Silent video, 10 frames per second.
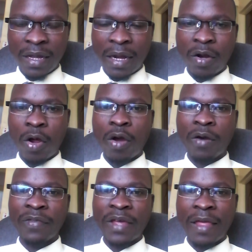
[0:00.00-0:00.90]

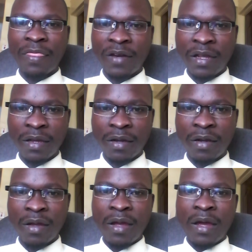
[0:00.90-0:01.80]
along the ethnic
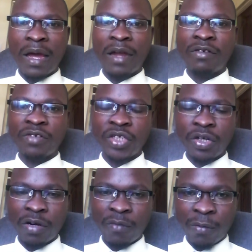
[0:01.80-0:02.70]
and
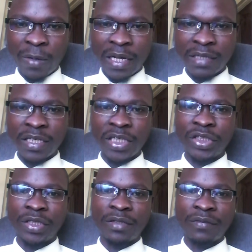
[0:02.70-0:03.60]
regional
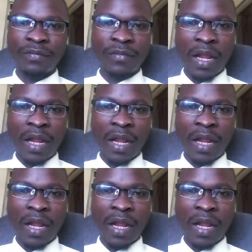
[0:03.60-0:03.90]
mobilization,